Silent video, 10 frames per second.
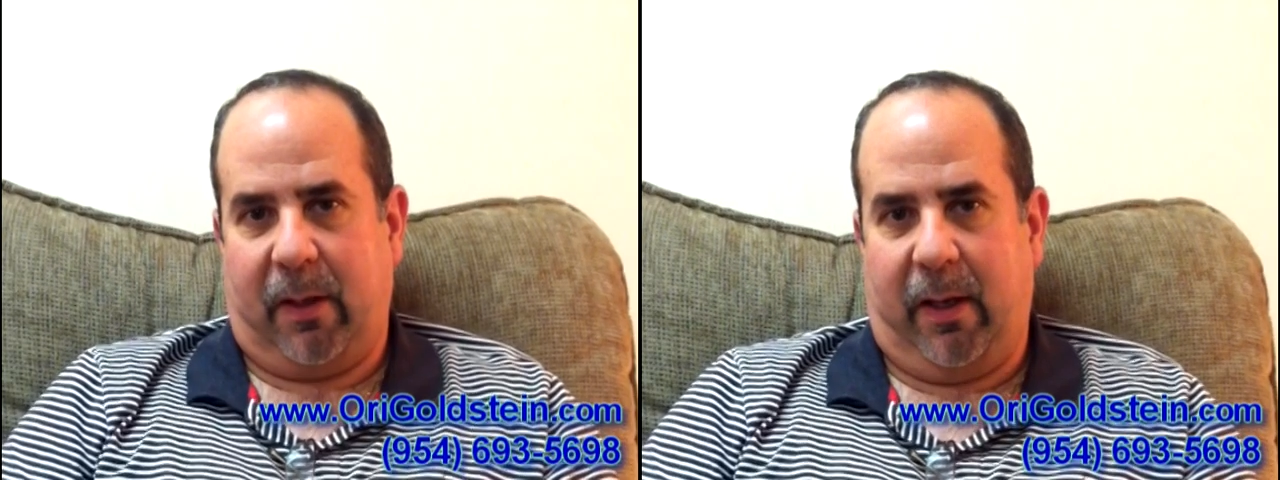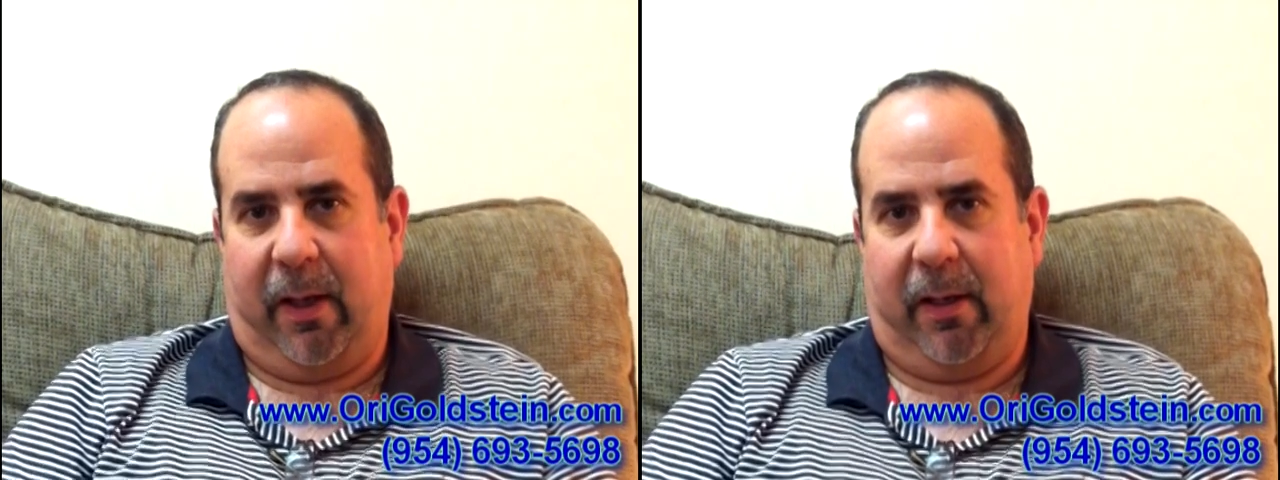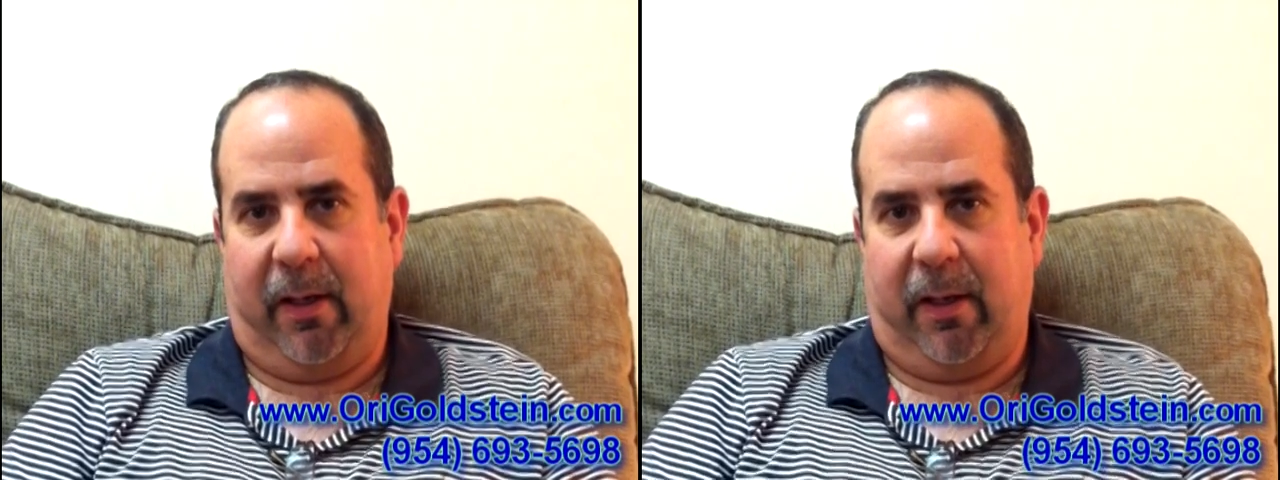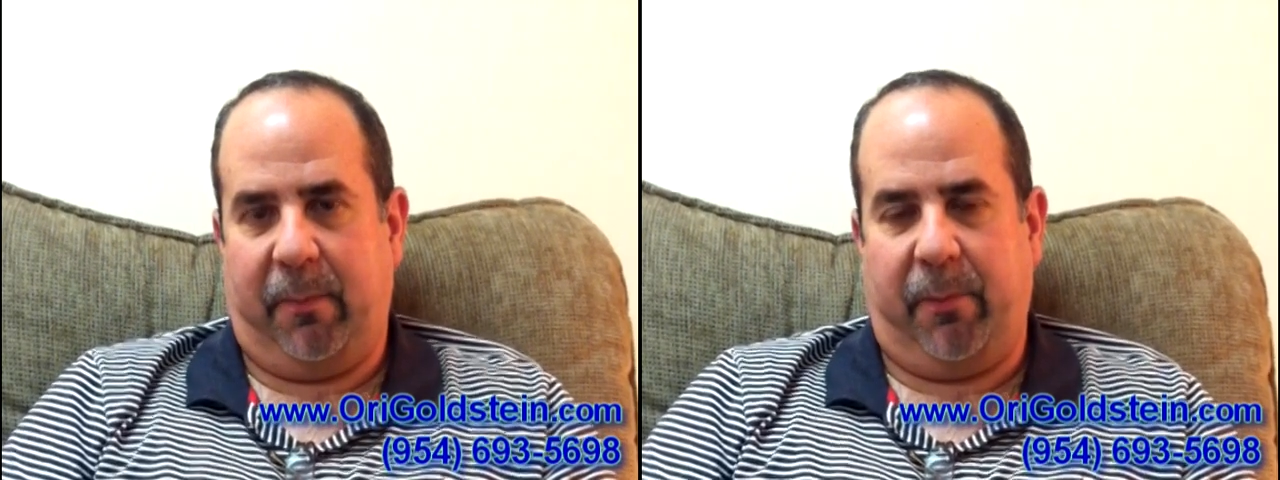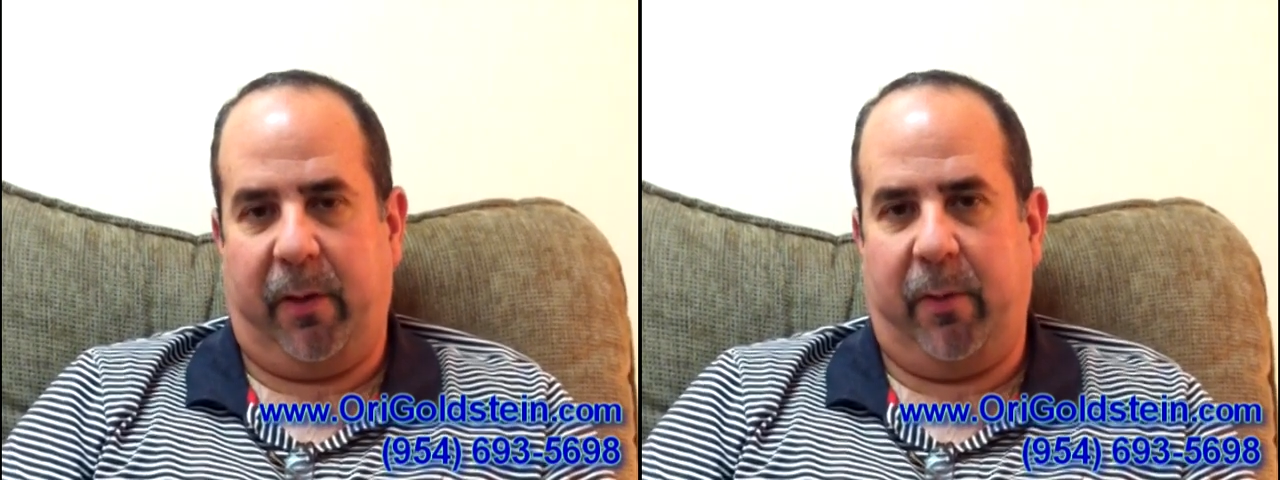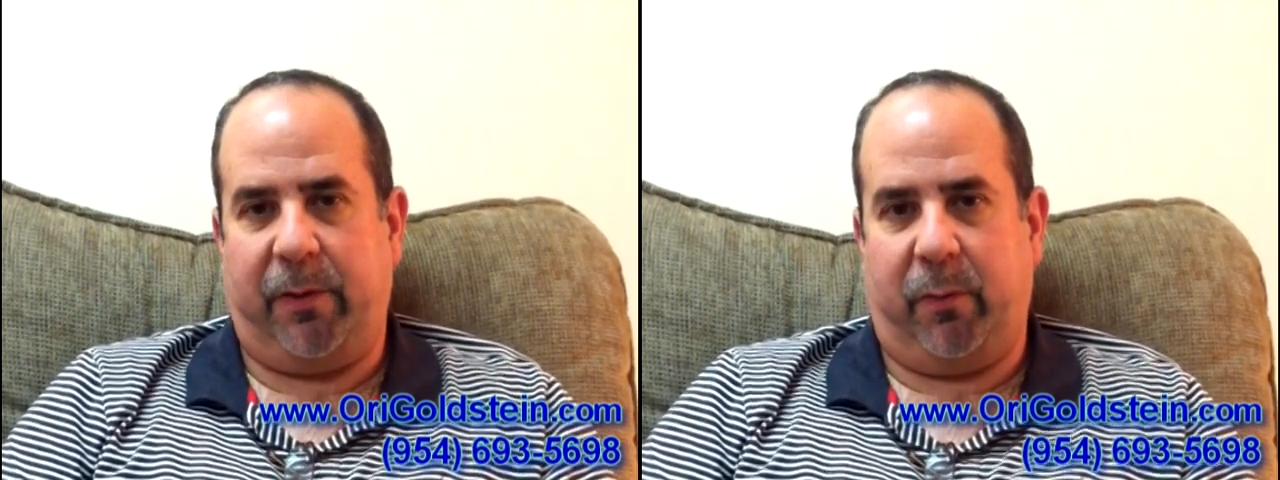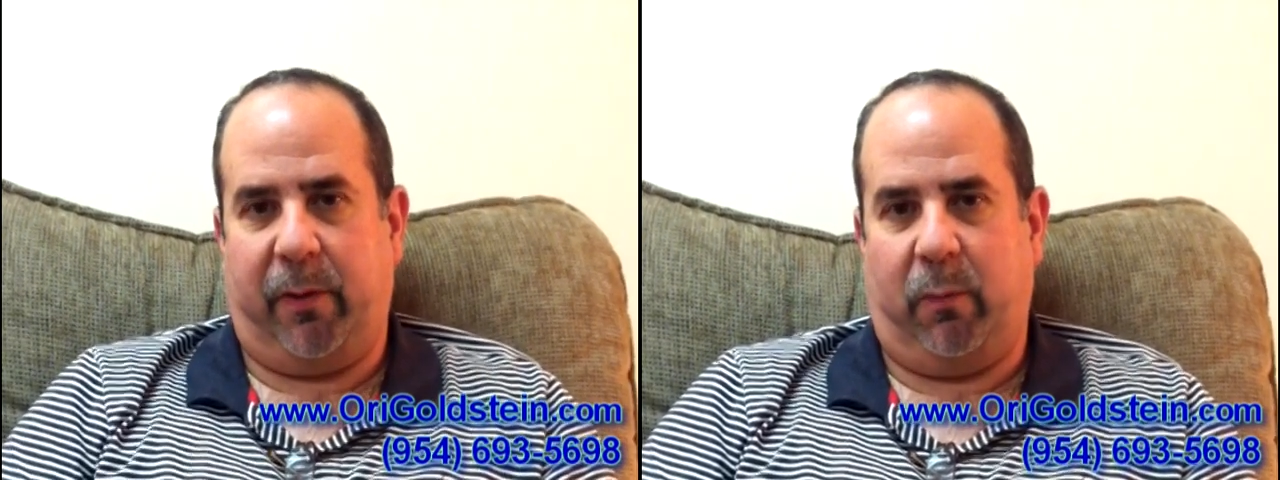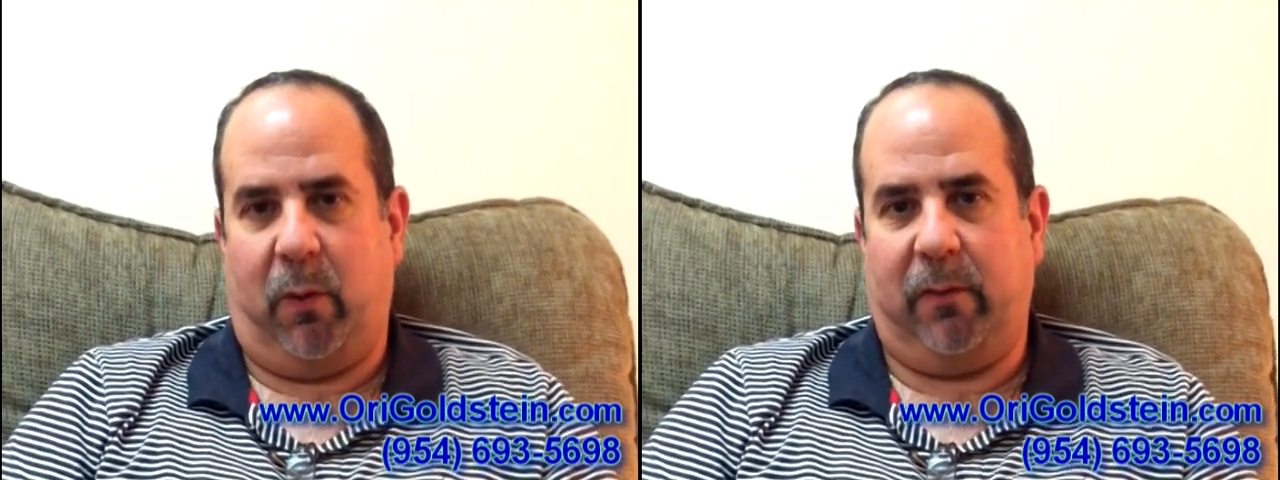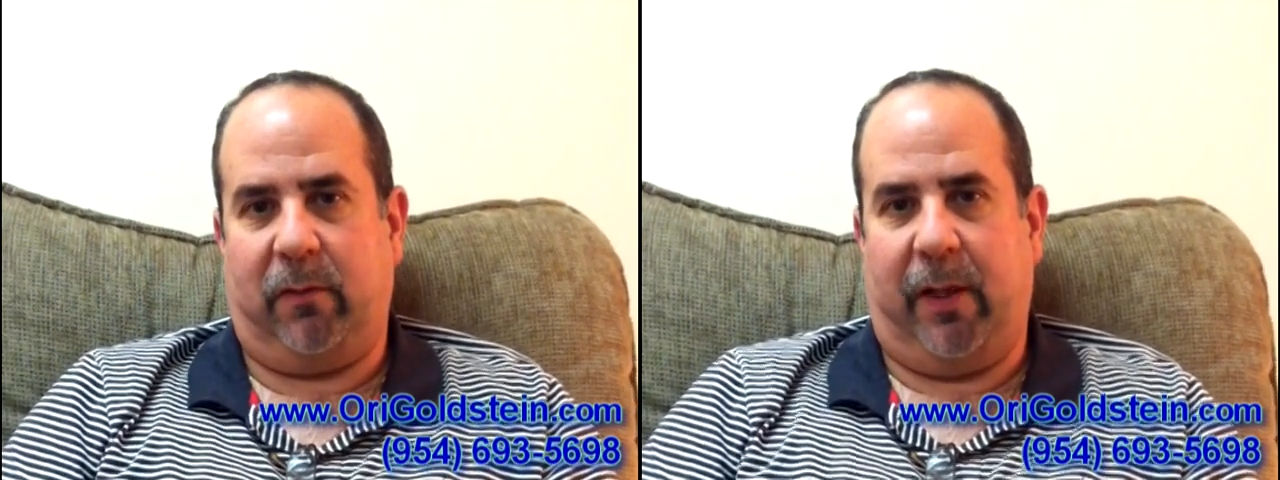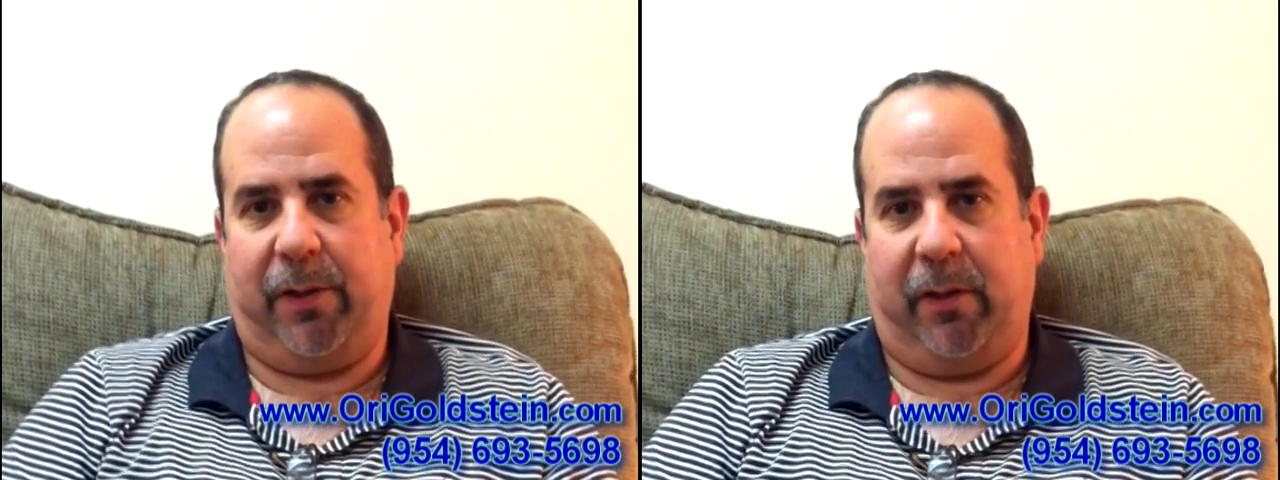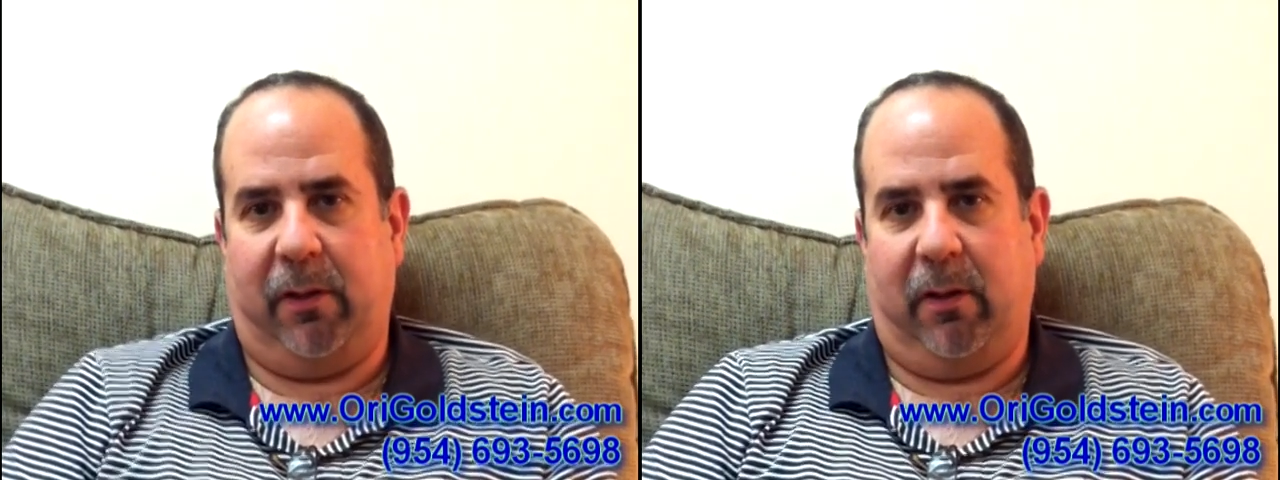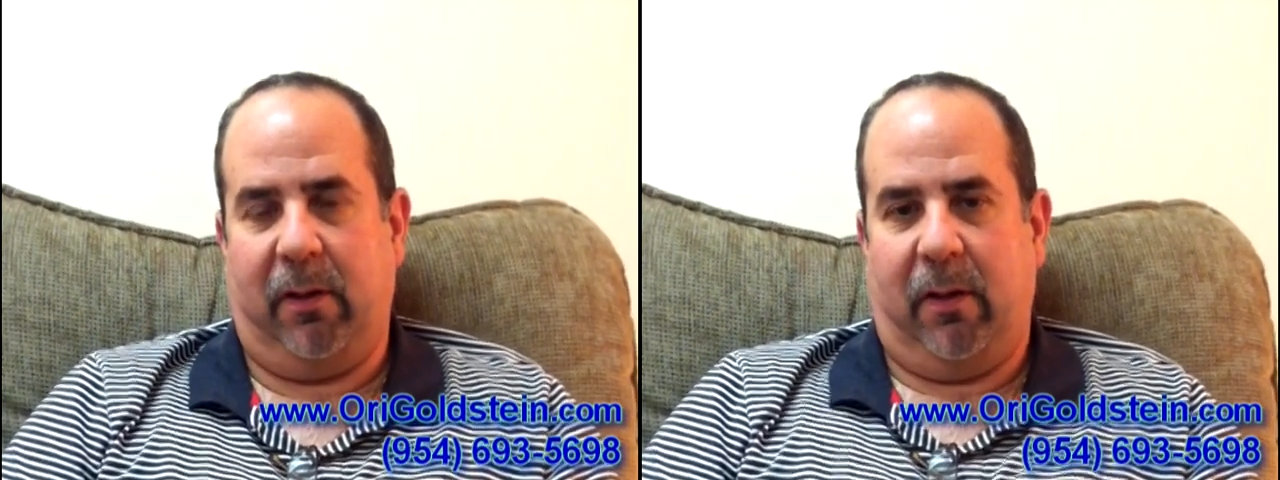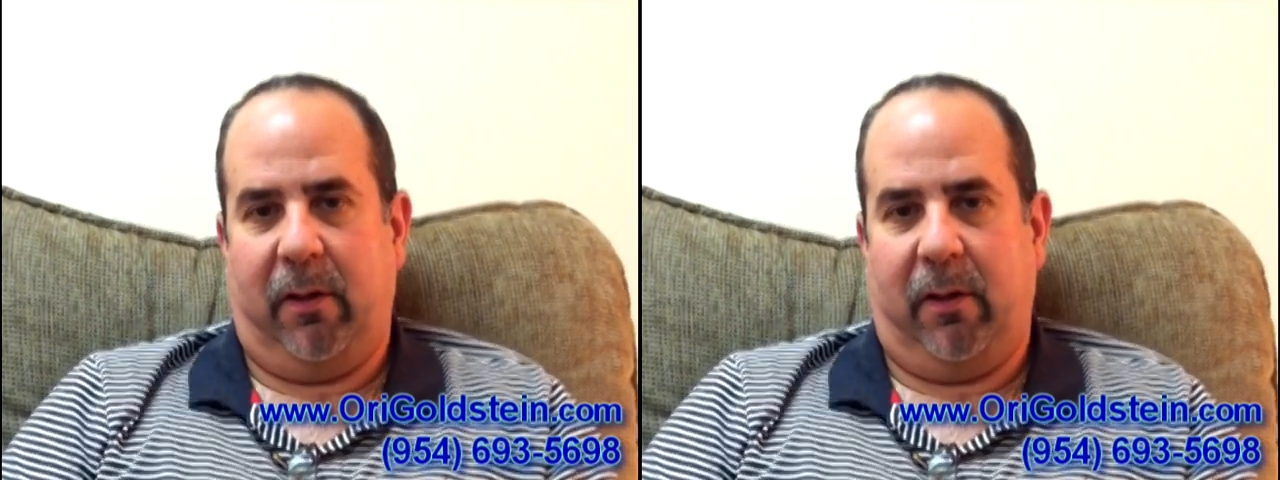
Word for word: And pretty much with one session,